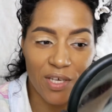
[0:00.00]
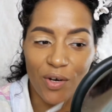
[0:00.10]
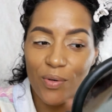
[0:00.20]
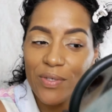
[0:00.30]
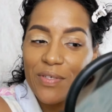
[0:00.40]

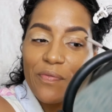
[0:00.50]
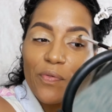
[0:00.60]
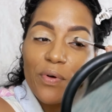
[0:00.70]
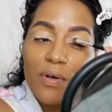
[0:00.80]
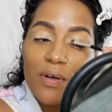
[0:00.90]
go to
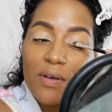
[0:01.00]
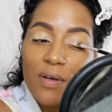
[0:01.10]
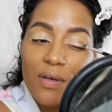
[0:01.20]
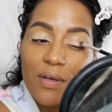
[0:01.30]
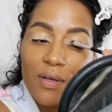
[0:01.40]
Sephora.
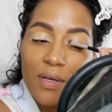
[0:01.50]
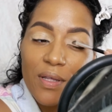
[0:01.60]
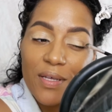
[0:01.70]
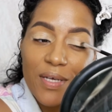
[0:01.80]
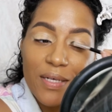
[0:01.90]

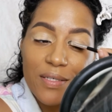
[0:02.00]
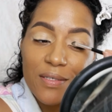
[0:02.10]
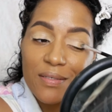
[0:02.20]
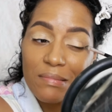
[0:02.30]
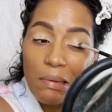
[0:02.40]
I
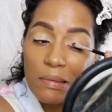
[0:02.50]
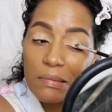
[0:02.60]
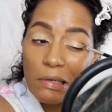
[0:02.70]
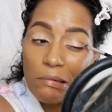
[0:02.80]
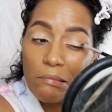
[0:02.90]
just
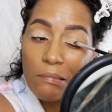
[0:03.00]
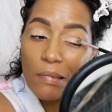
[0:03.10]
don't.